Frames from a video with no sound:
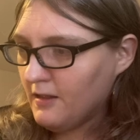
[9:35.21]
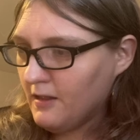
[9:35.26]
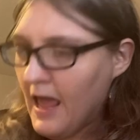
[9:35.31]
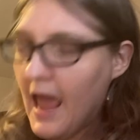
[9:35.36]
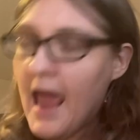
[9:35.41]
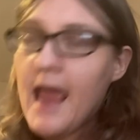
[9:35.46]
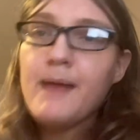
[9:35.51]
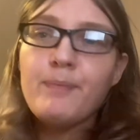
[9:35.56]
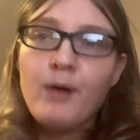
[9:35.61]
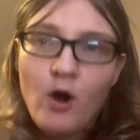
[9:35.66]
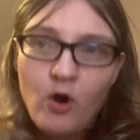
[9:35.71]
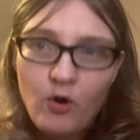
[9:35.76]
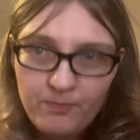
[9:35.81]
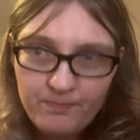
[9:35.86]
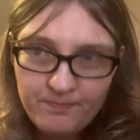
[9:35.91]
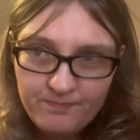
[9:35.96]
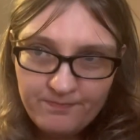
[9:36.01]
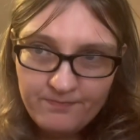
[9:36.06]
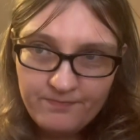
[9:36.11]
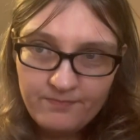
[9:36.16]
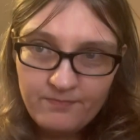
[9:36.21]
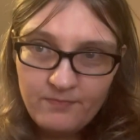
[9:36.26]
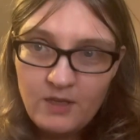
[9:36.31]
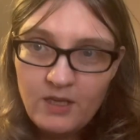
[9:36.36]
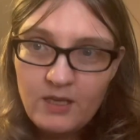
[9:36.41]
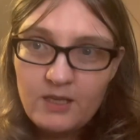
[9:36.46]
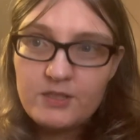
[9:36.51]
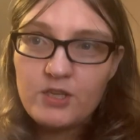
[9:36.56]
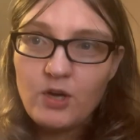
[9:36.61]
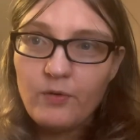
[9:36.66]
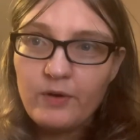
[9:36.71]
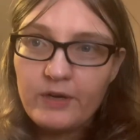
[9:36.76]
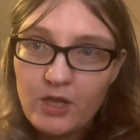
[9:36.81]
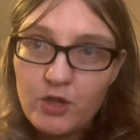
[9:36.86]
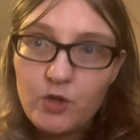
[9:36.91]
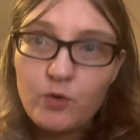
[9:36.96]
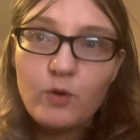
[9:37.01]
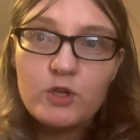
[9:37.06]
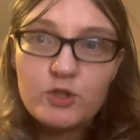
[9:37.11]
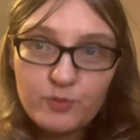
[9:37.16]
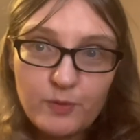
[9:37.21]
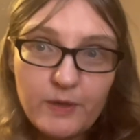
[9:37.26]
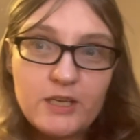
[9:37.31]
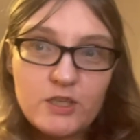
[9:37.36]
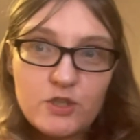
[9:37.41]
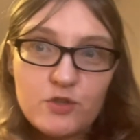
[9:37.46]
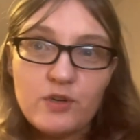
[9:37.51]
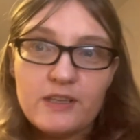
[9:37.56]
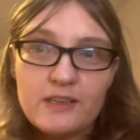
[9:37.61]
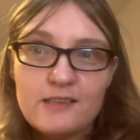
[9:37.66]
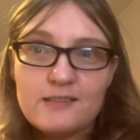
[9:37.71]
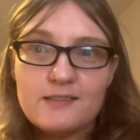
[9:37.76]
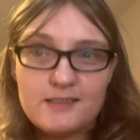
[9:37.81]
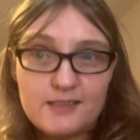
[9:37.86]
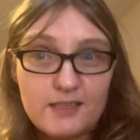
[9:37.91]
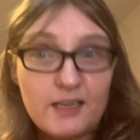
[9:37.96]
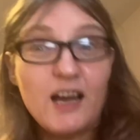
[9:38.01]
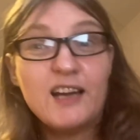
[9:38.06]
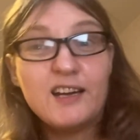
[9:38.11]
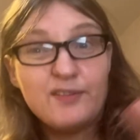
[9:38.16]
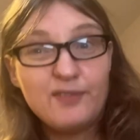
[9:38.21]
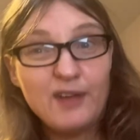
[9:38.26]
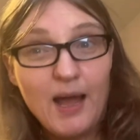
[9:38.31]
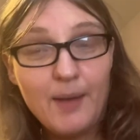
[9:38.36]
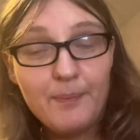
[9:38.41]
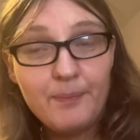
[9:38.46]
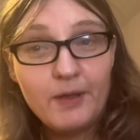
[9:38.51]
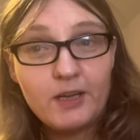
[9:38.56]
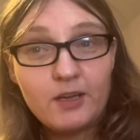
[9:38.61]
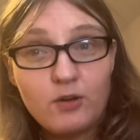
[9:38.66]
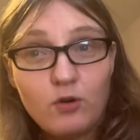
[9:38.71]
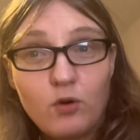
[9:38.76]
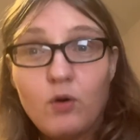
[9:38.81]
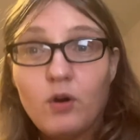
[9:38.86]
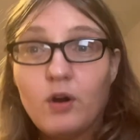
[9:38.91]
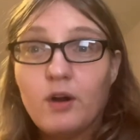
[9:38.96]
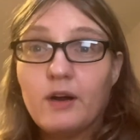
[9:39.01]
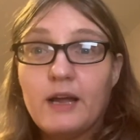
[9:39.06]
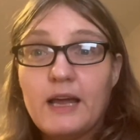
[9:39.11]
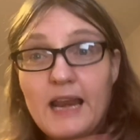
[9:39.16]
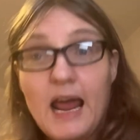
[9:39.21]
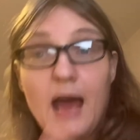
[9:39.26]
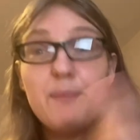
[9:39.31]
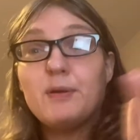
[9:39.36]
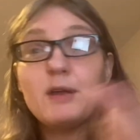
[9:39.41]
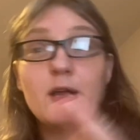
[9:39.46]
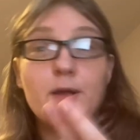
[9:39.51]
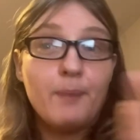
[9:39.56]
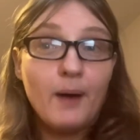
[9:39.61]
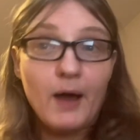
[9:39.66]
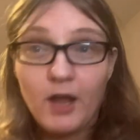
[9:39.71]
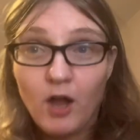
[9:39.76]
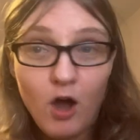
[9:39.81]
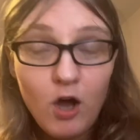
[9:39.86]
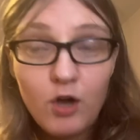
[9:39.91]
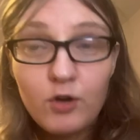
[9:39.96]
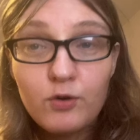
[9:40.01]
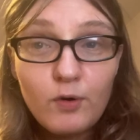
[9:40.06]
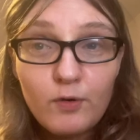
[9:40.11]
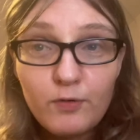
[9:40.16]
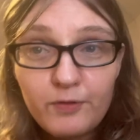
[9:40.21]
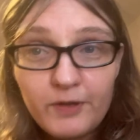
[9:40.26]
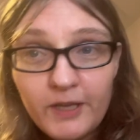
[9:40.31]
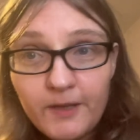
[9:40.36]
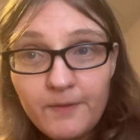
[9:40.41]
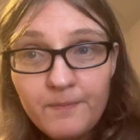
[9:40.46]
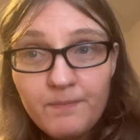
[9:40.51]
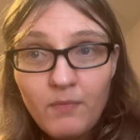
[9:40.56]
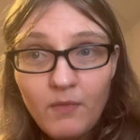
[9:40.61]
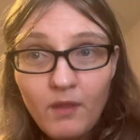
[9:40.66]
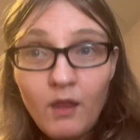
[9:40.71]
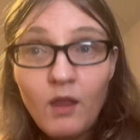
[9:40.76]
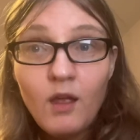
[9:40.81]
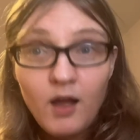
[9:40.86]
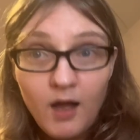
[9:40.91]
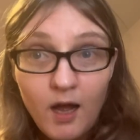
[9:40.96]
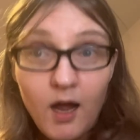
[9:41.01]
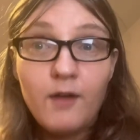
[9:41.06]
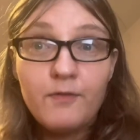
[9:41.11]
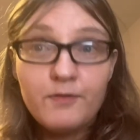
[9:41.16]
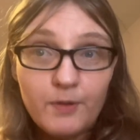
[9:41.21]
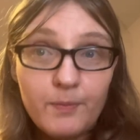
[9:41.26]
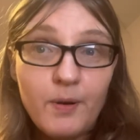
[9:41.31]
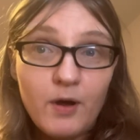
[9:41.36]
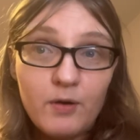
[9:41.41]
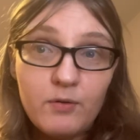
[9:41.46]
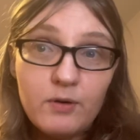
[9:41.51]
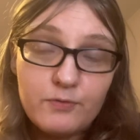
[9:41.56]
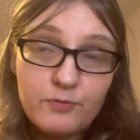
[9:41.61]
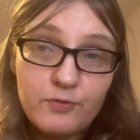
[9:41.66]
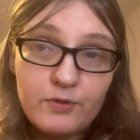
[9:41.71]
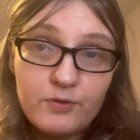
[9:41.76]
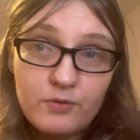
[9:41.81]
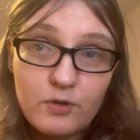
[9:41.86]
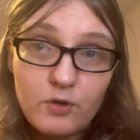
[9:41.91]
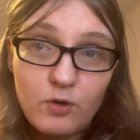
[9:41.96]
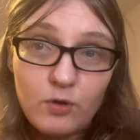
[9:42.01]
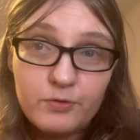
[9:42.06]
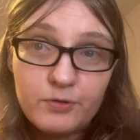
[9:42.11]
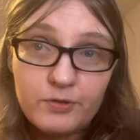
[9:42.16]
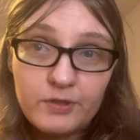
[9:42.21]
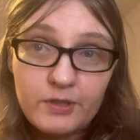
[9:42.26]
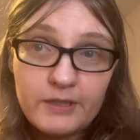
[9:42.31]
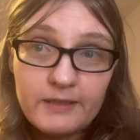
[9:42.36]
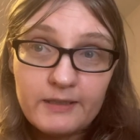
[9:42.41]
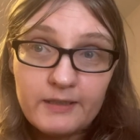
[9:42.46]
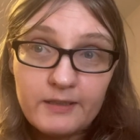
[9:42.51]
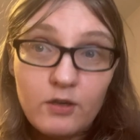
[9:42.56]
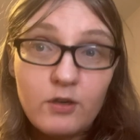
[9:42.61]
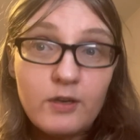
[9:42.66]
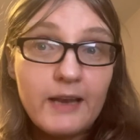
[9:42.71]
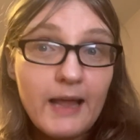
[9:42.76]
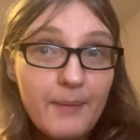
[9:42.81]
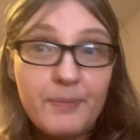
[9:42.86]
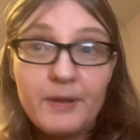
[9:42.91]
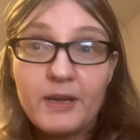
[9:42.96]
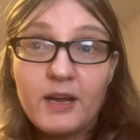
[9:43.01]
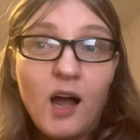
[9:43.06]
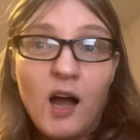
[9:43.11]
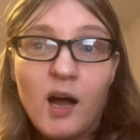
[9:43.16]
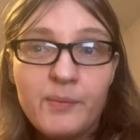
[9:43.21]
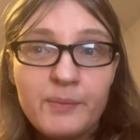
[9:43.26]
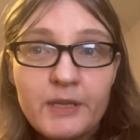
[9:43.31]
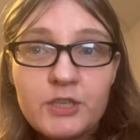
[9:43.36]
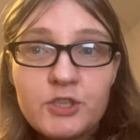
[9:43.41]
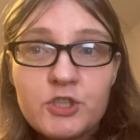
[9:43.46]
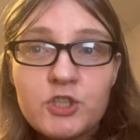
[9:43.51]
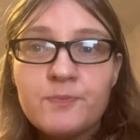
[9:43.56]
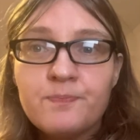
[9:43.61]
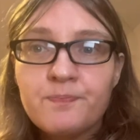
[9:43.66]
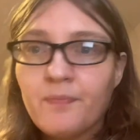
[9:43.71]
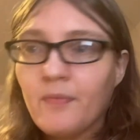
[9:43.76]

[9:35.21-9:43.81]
a poem so in other words, we can treat this as a kind of epic or an epic biography of the poet Friedrich Holderlin, an epic homage.